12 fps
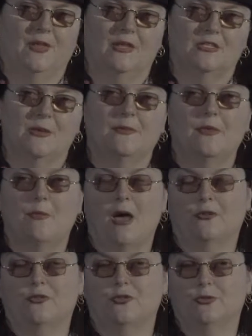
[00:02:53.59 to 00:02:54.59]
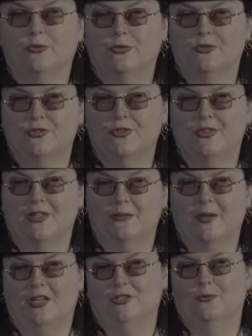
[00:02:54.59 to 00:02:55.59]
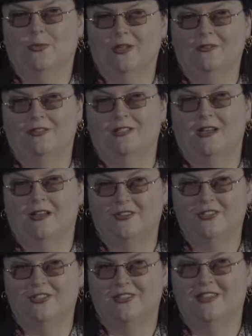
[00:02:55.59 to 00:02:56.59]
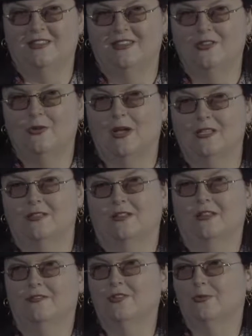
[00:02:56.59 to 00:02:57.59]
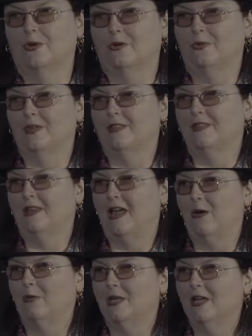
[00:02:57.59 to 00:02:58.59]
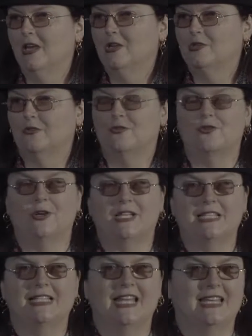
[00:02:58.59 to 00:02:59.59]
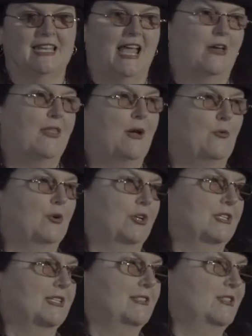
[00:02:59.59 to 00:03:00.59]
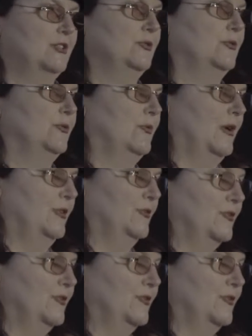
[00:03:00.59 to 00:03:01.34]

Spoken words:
Some of the modern tools that Apache won't even touch that you guys all love to work with, and how we sort of translate how that works to what you're